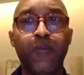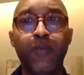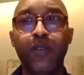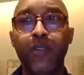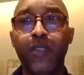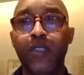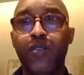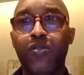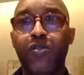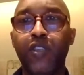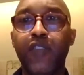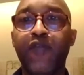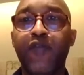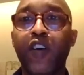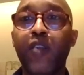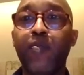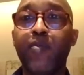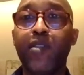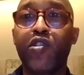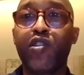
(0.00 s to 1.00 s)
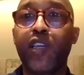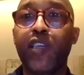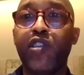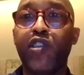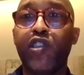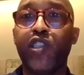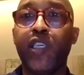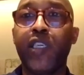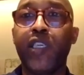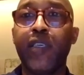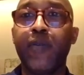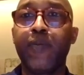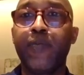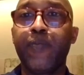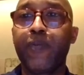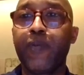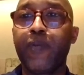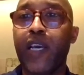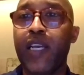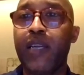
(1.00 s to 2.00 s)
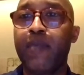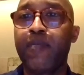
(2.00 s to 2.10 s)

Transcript: to develop a strategy, and